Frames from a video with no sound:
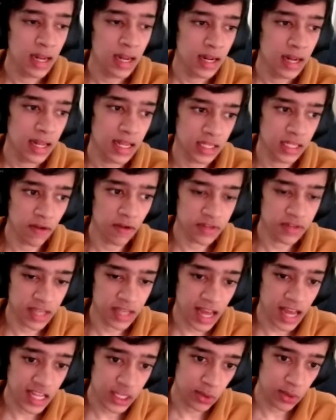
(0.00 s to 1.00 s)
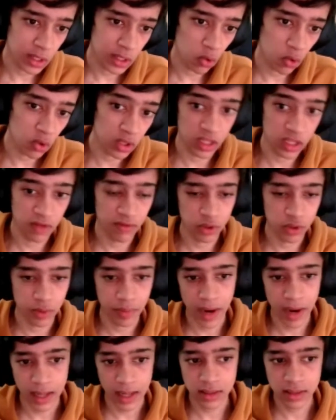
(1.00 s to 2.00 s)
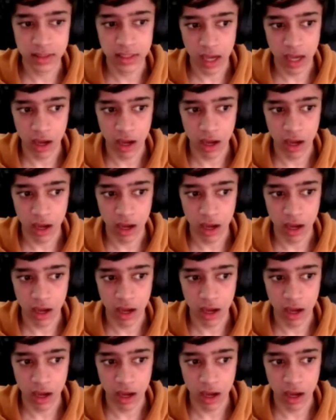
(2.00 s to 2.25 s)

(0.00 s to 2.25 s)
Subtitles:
instead of scattering all the individual plants,